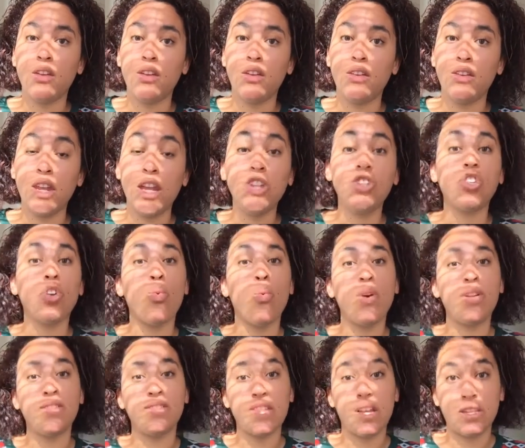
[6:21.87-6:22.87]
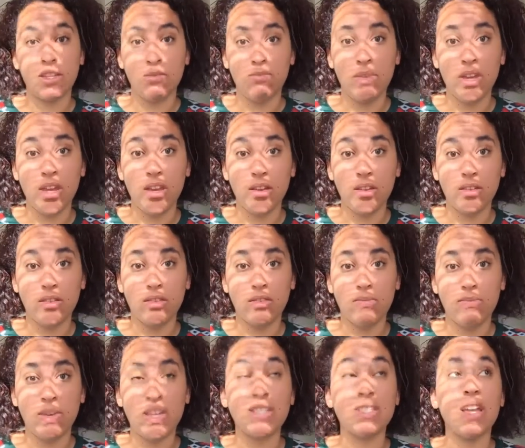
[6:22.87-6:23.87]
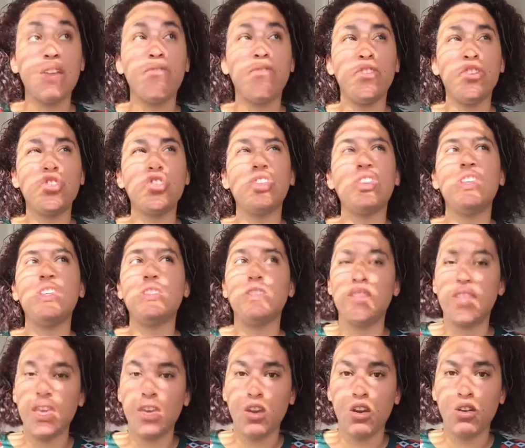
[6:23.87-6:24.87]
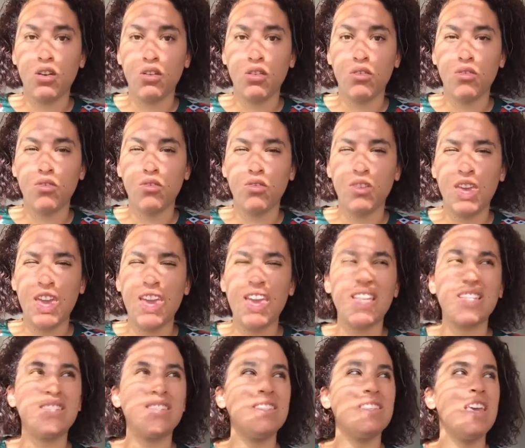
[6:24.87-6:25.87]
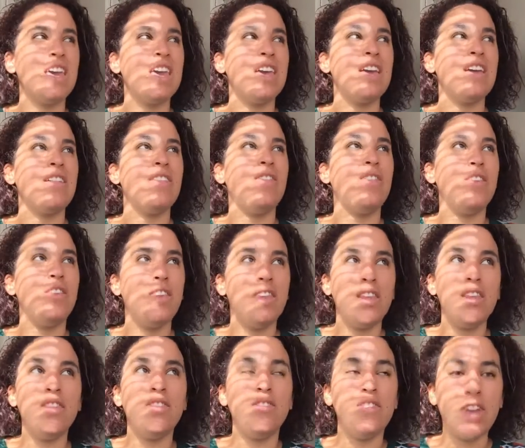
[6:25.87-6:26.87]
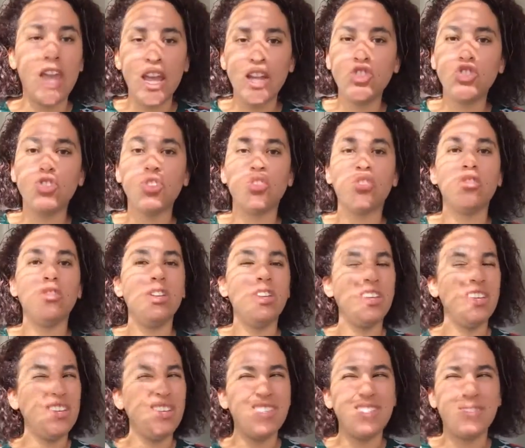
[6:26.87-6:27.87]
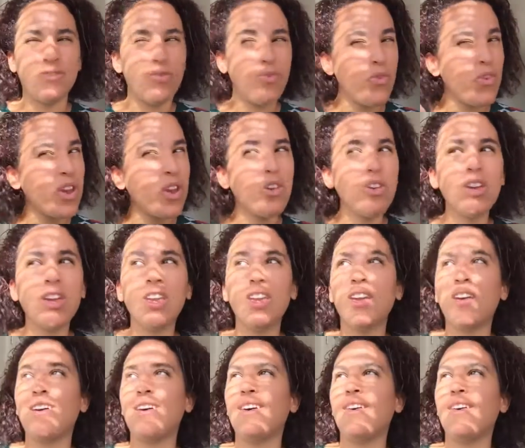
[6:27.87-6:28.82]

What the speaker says: wants that to be. Because that vision is there. Okay, nature is very